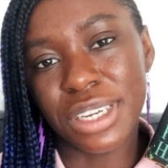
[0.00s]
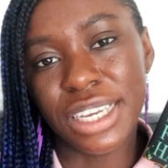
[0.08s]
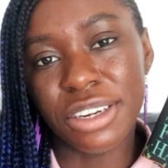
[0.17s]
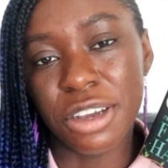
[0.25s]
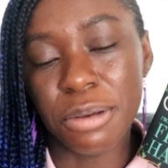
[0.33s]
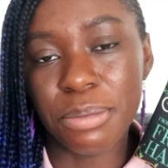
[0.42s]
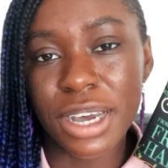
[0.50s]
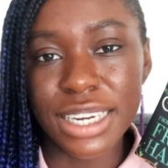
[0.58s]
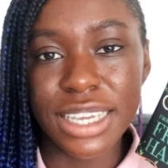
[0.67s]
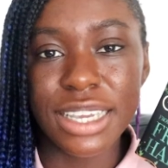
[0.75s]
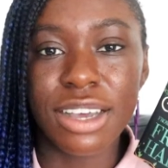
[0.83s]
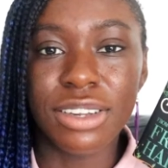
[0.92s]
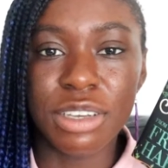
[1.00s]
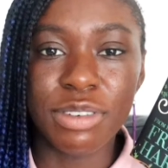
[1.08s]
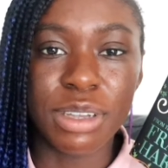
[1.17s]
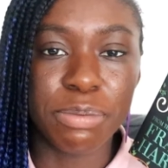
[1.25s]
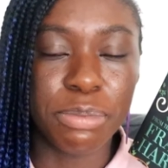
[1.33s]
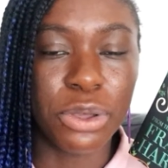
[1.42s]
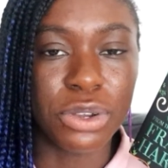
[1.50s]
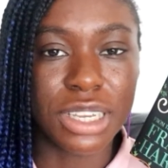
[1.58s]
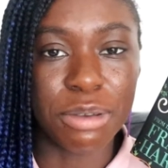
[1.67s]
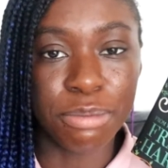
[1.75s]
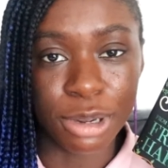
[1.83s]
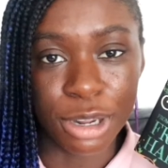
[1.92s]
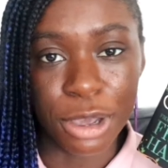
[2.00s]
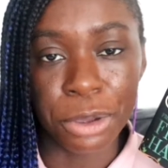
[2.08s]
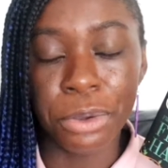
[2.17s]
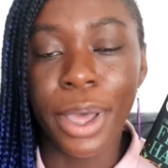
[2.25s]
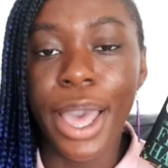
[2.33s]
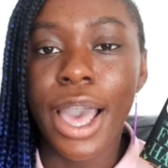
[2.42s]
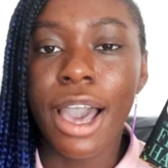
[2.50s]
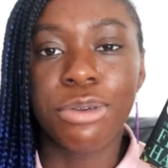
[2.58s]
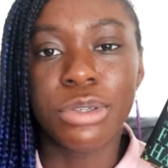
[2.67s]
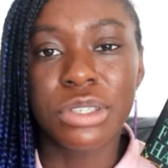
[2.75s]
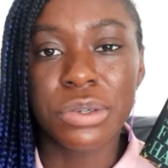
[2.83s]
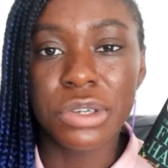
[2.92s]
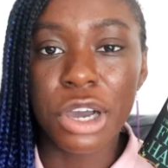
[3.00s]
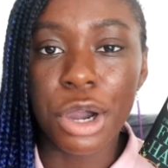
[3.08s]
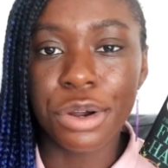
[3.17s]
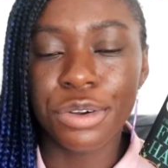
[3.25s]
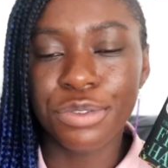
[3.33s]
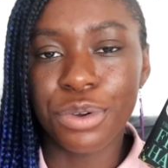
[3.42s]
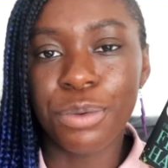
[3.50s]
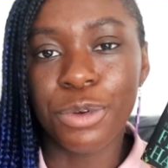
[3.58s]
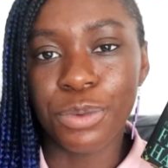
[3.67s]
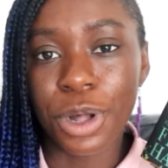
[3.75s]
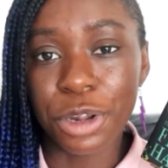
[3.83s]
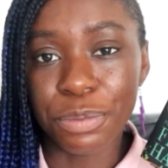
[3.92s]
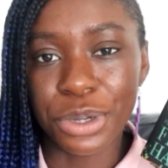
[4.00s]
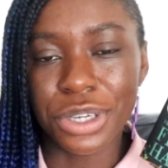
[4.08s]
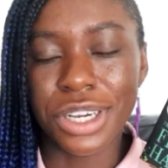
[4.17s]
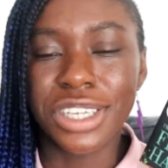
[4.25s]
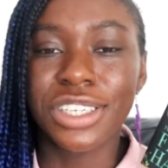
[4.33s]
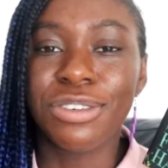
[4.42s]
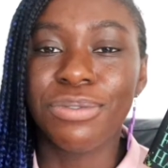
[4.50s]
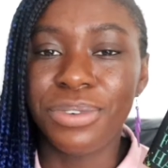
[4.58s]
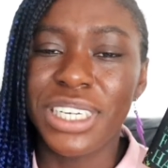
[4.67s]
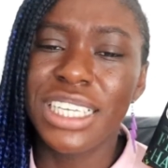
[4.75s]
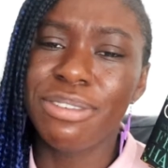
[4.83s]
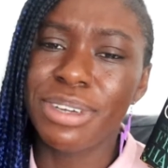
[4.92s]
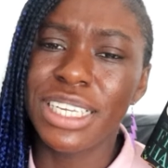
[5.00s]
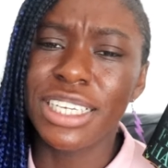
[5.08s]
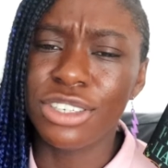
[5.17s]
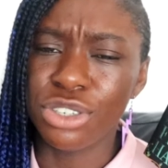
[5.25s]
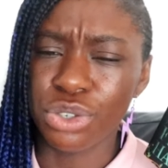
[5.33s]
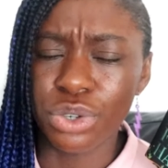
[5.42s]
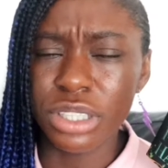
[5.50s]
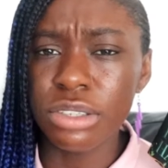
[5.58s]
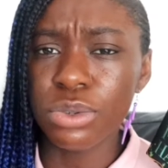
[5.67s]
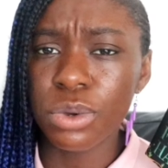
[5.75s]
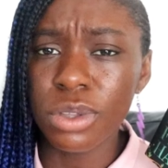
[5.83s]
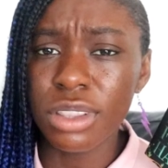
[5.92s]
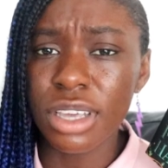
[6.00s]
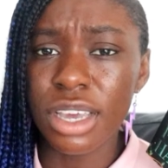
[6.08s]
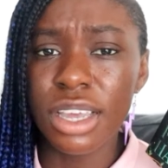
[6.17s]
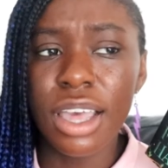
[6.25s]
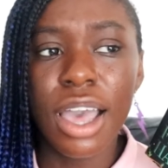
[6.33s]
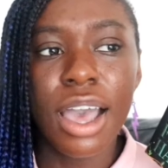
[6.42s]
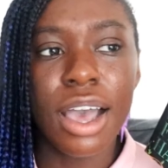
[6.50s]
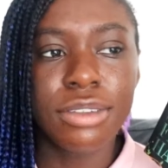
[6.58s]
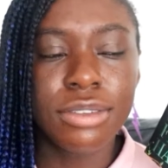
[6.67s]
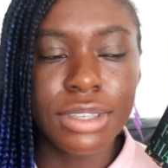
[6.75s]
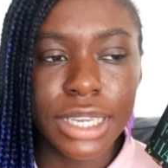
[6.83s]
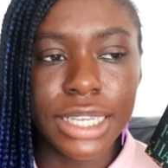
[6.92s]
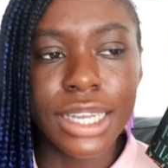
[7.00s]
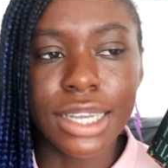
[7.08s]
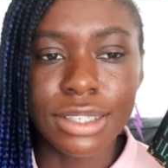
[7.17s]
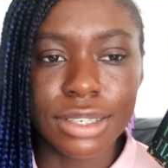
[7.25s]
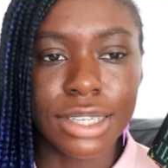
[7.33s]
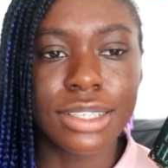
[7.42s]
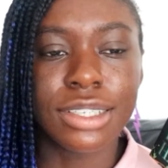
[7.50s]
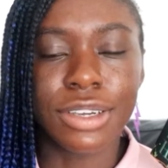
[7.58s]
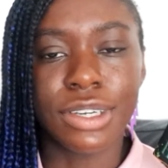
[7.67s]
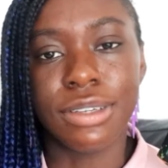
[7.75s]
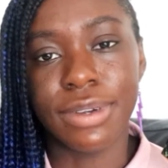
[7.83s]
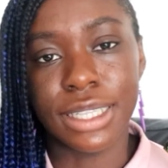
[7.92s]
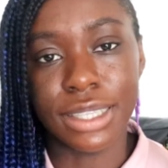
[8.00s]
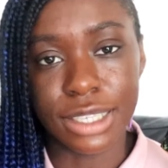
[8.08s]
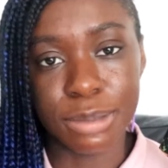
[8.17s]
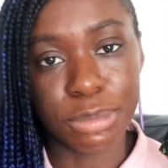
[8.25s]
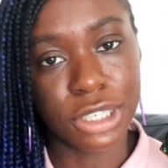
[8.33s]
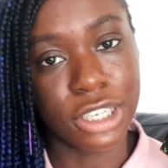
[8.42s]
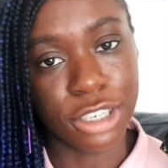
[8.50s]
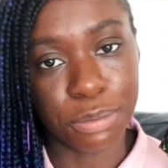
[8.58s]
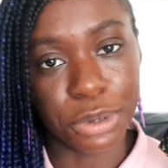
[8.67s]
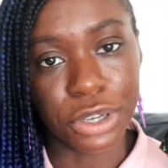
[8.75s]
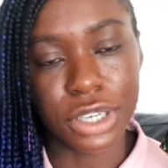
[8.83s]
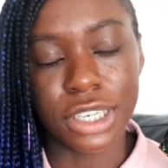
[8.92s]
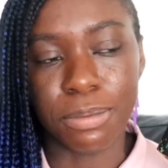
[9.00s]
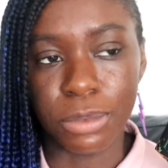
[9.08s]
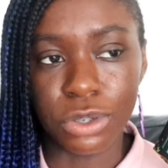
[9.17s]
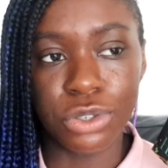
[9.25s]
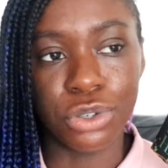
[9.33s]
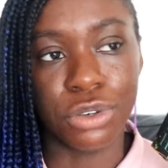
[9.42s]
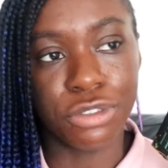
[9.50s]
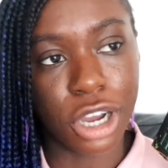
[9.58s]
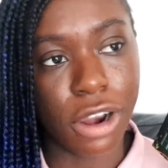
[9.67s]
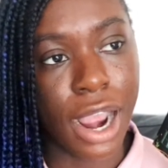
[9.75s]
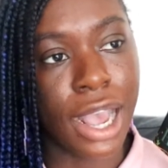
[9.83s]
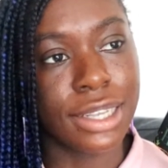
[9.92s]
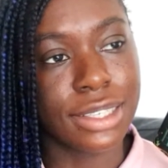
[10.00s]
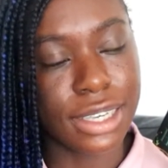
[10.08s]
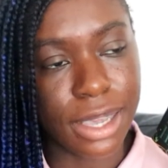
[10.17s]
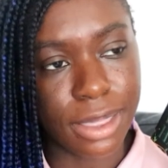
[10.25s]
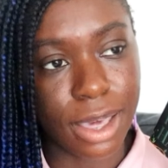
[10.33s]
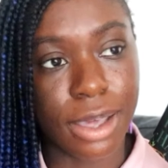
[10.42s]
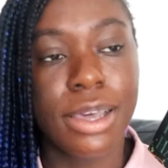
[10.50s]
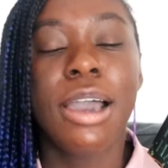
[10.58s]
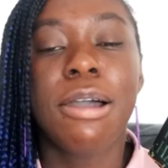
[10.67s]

Lynn Hermione, I'll leave her blog down below, and also Cara from Wild Book Garden really really enjoyed this author. Lynn hasn't necessarily read this particular book, and I'm not sure if Cara has either,